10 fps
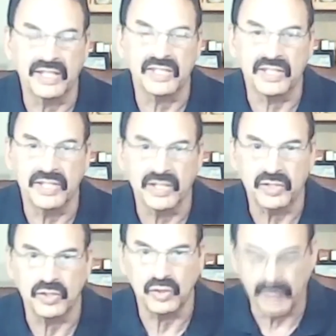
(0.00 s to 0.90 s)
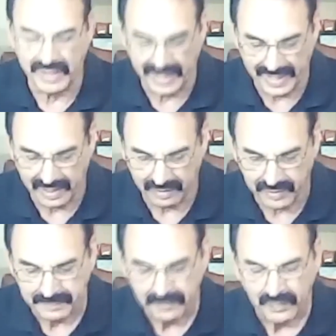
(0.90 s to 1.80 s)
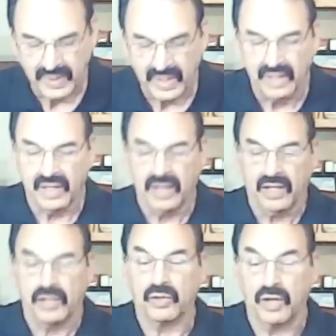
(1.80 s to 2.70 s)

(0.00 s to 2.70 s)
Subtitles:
you want to send us information, question,